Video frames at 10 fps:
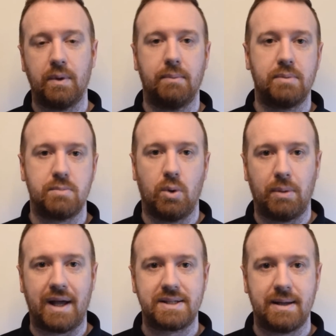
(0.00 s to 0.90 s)
with the small
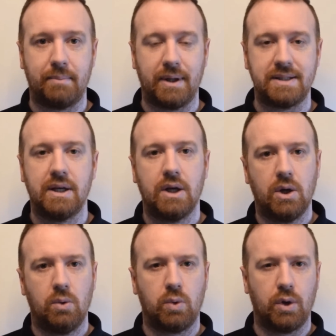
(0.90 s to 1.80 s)
blast template.
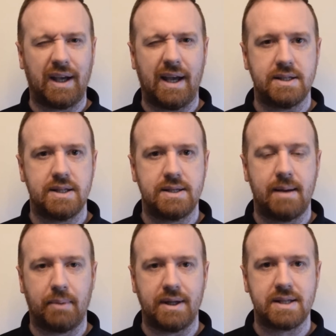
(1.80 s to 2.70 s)
We're going to get into the
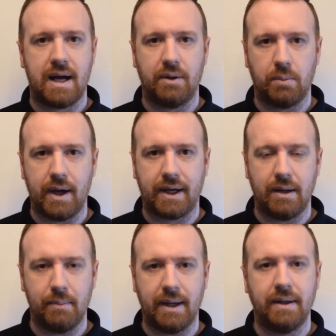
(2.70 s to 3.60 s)
templates and how they work
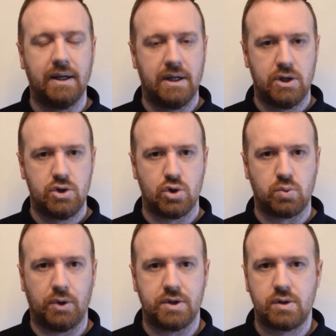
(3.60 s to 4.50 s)
in a minute.
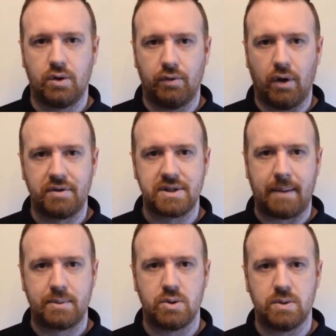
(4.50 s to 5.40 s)
Just wanted to cover off
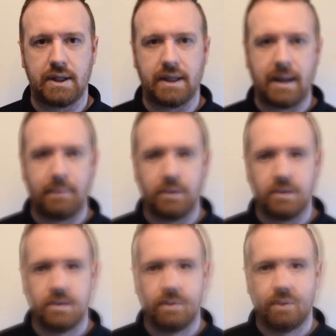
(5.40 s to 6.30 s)
snap shooting at that
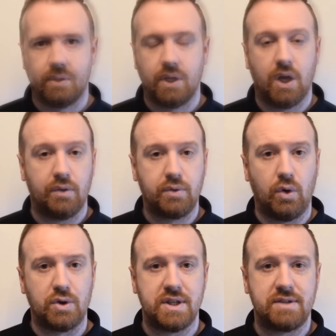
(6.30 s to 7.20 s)
point. Of
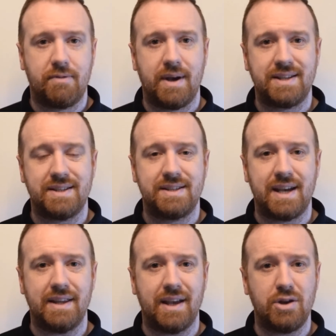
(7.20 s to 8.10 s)
course, it's fair to
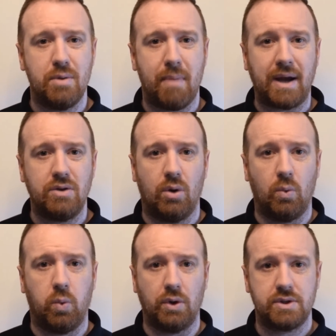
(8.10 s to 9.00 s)
say that you might
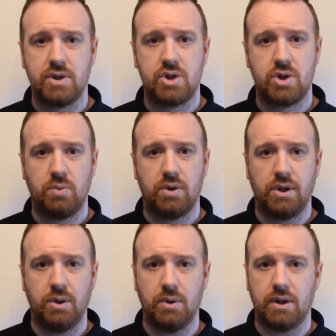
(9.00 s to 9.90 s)
not want to shoot the
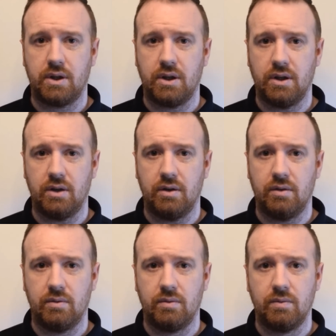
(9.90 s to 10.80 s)
unit that
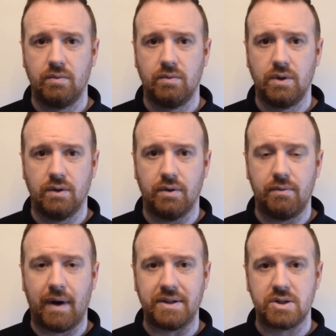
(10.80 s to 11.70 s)
you've
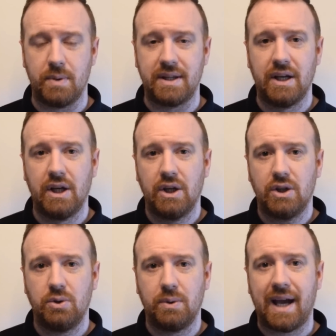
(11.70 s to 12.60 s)
advanced with.
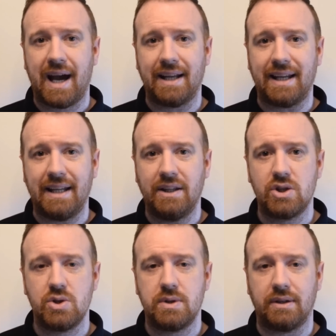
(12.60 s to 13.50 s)
You can, in the
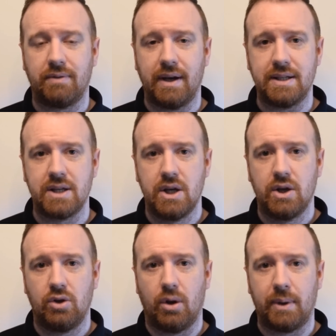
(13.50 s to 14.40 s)
shooting phase,
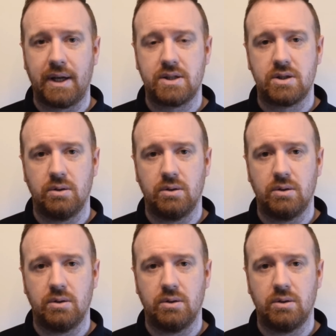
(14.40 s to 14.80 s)
nominate